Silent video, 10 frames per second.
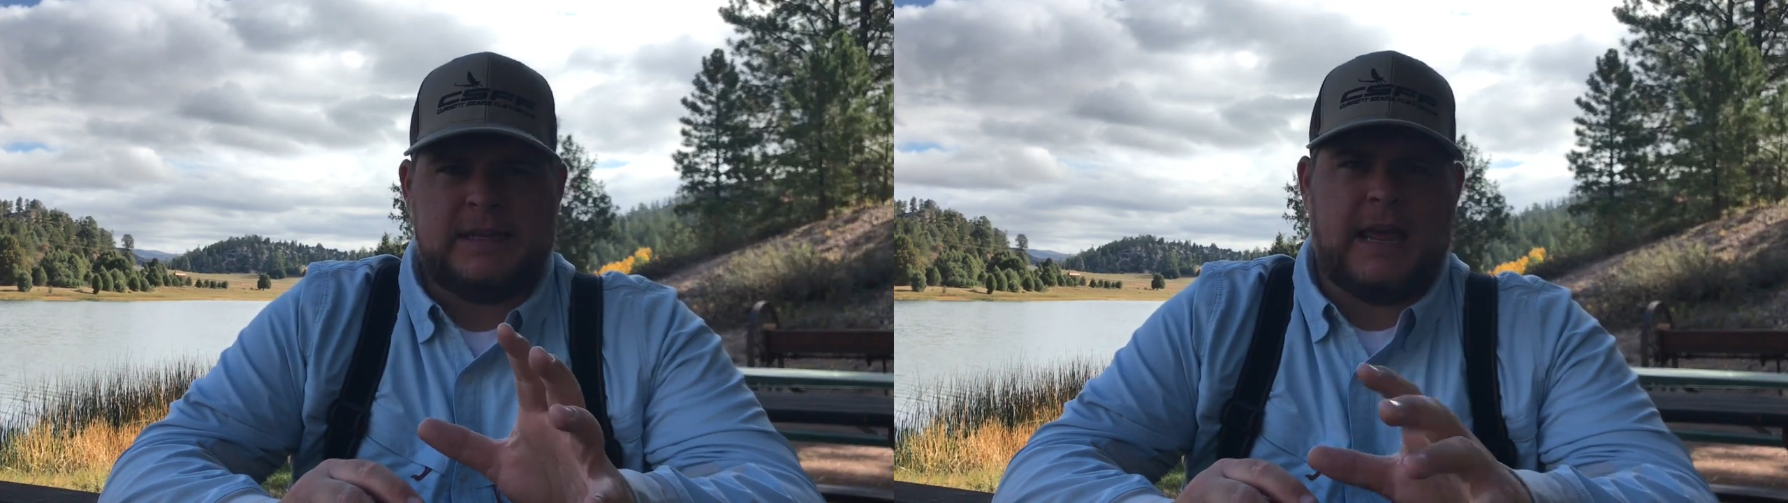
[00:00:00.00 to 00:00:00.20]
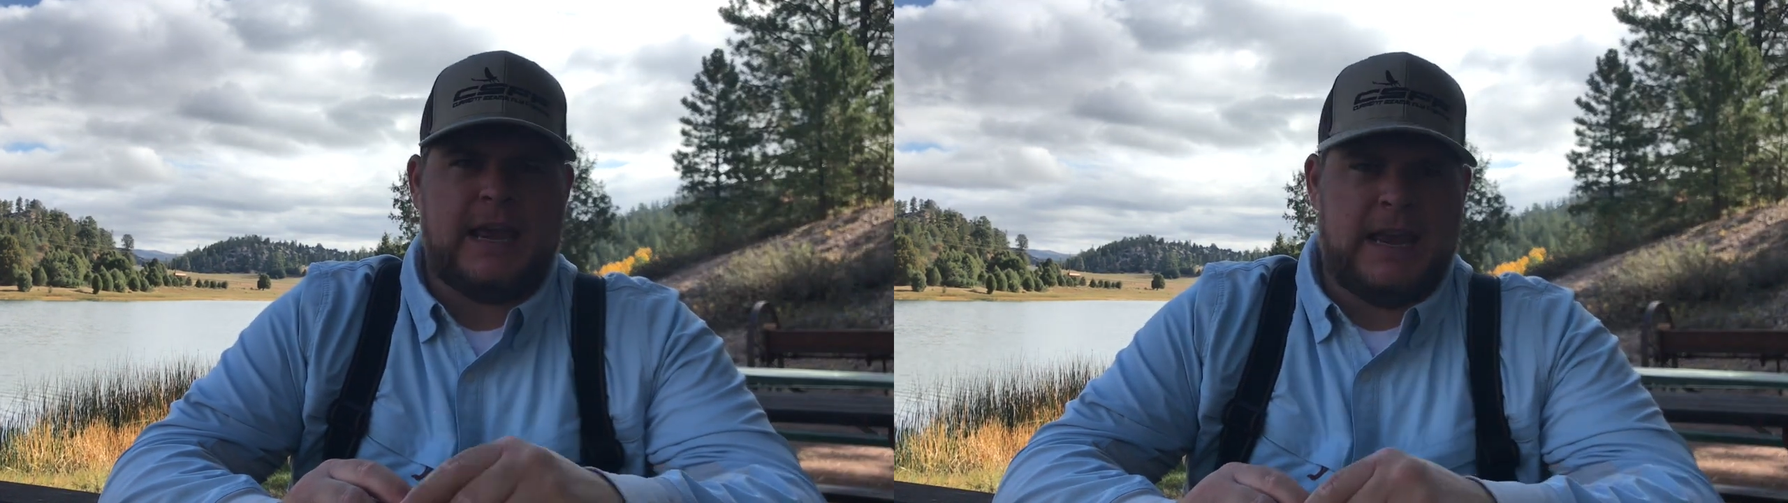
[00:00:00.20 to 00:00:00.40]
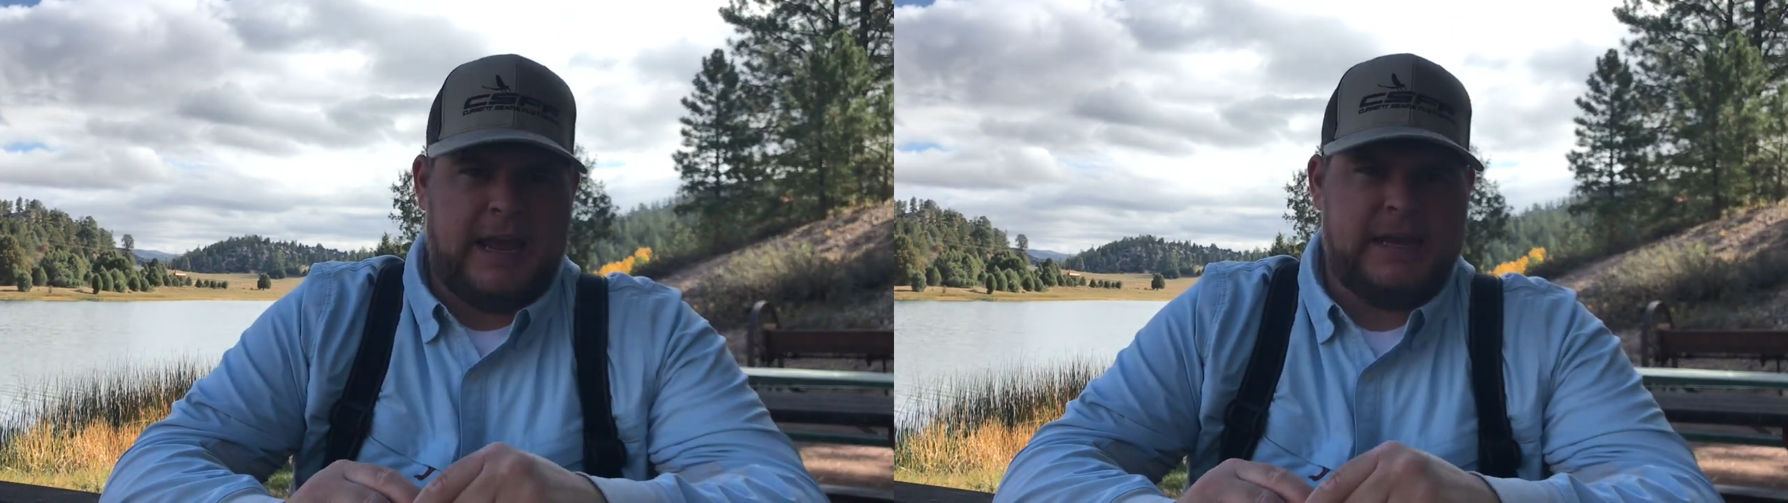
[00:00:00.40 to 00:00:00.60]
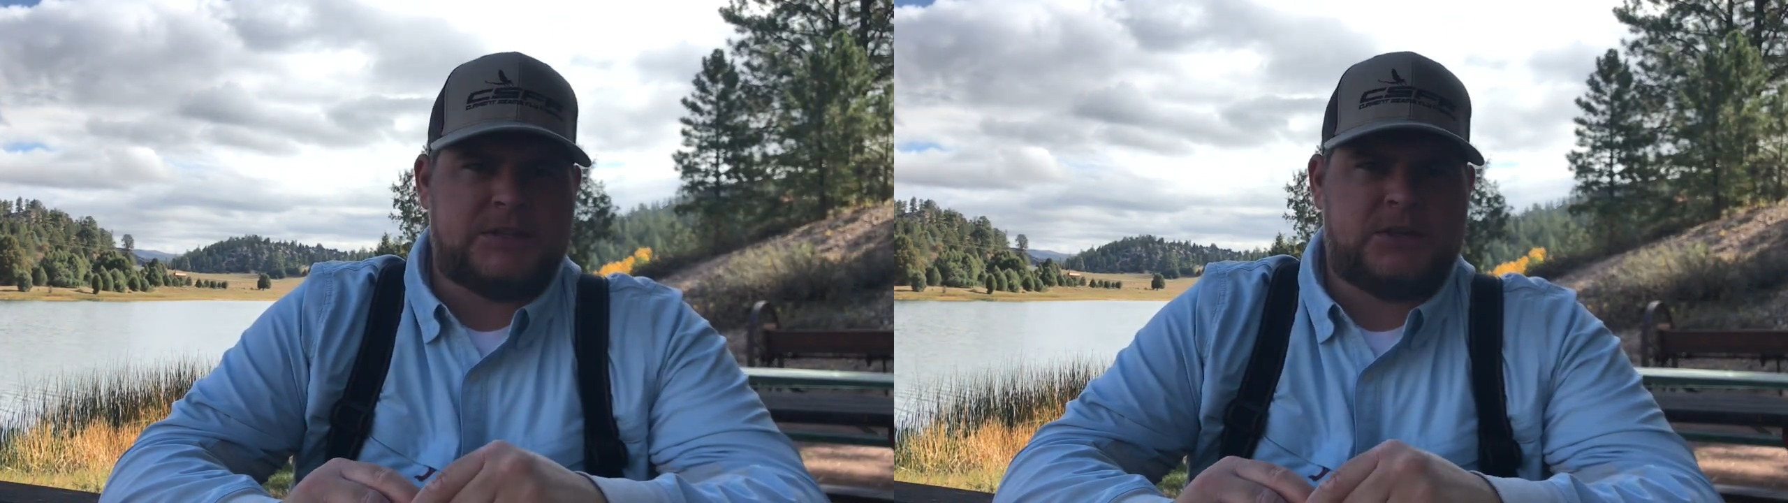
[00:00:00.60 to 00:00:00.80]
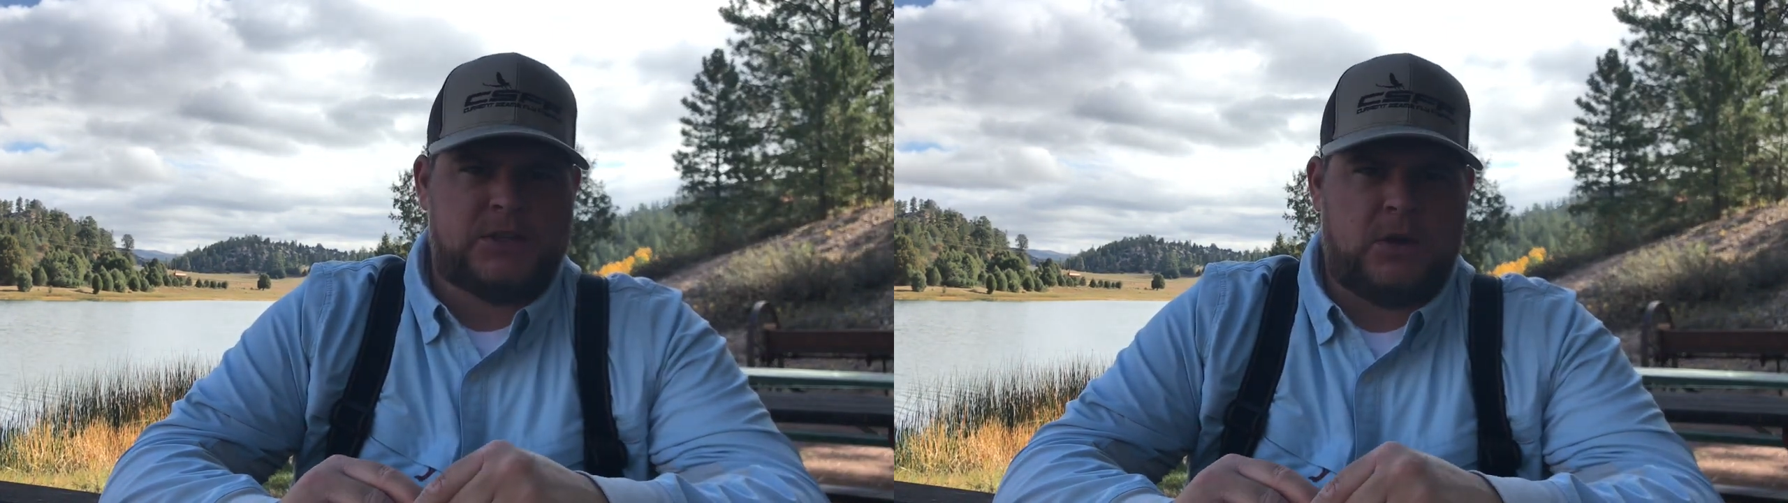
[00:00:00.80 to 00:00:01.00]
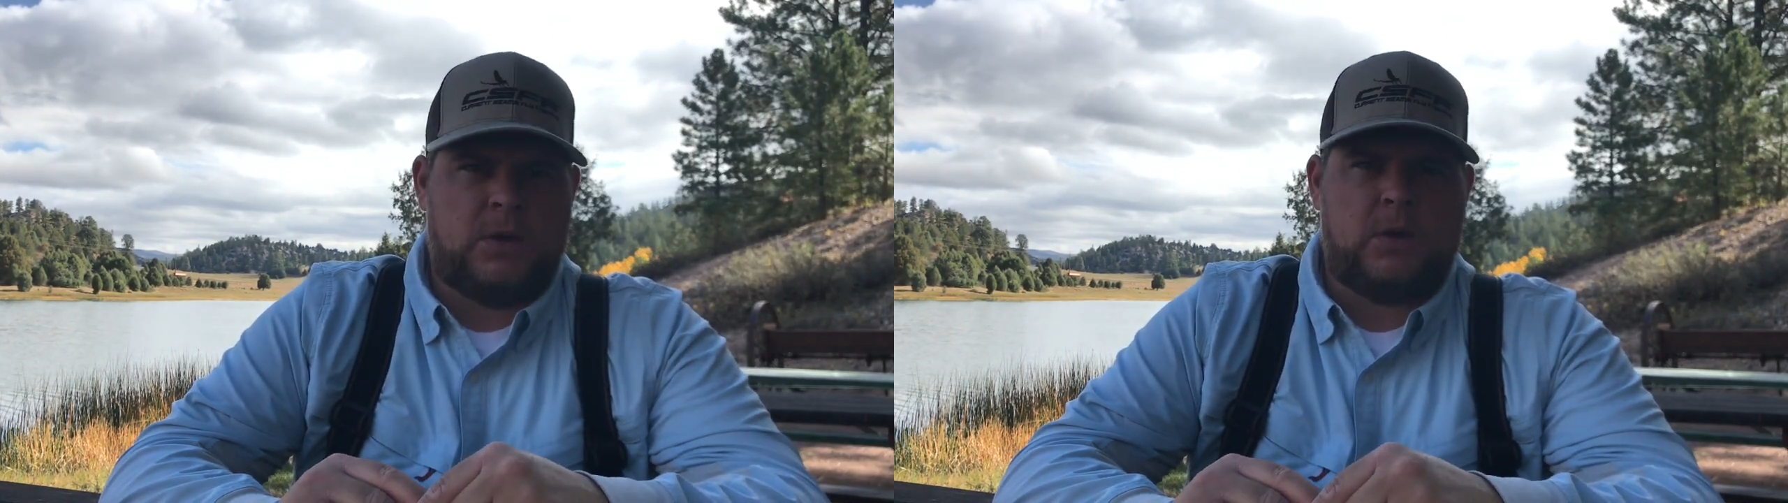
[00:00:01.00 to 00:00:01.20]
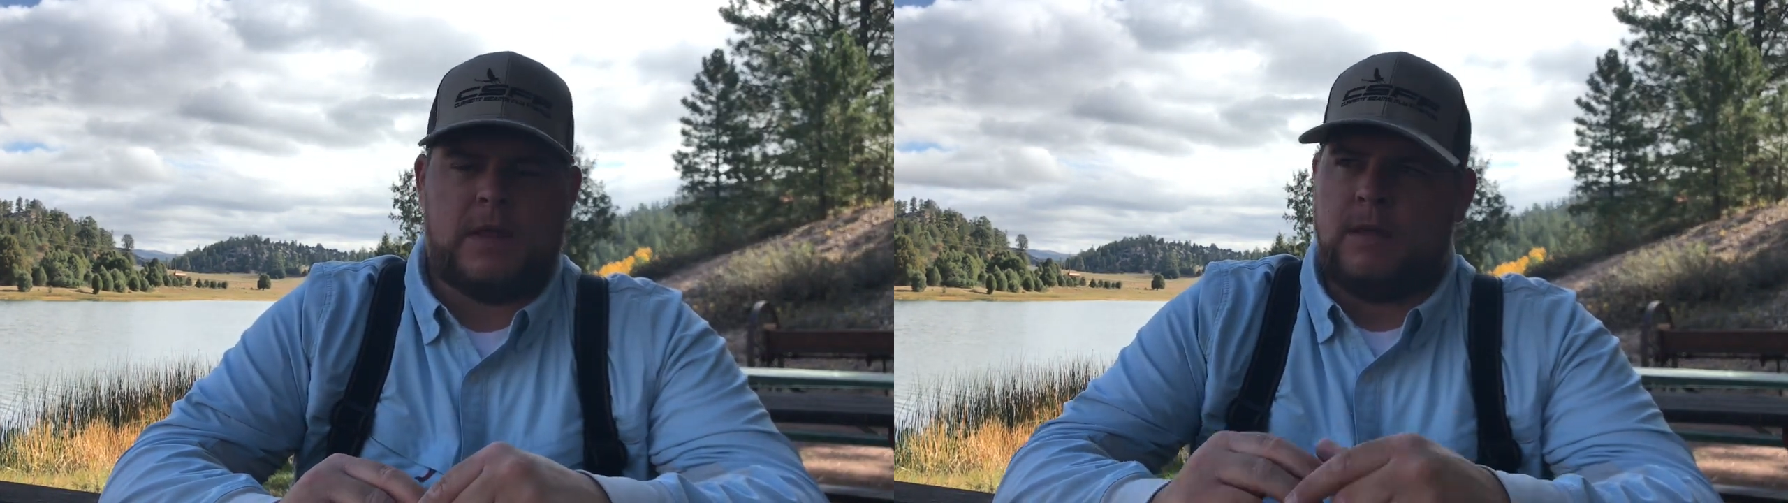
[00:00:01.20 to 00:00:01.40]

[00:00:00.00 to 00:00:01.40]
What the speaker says: 10 days or so,